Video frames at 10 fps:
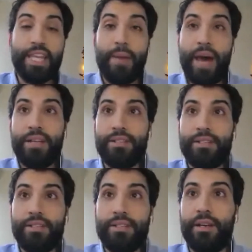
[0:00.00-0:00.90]

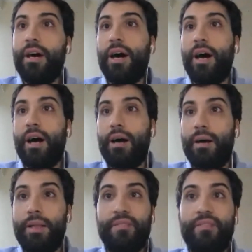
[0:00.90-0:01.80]
AVMS,
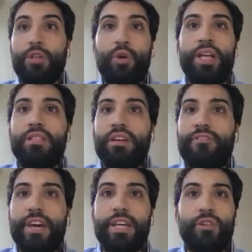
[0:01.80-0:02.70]
the virtual
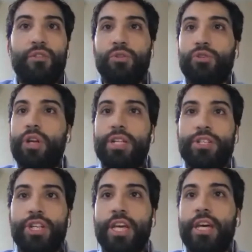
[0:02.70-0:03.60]
interface of control
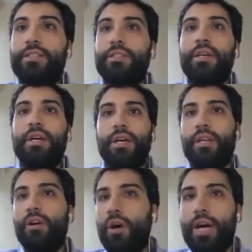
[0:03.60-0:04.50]
engineers,
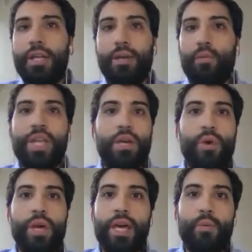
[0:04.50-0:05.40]
the way
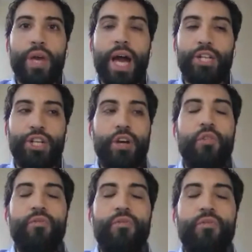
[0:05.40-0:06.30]
that we actually
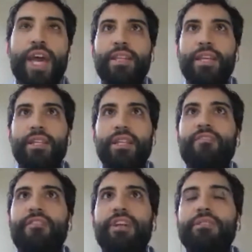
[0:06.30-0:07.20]
convey the
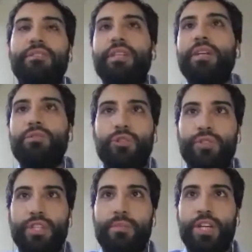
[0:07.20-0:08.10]
different status
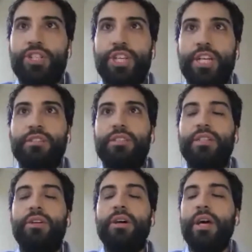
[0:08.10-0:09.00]
of these machines,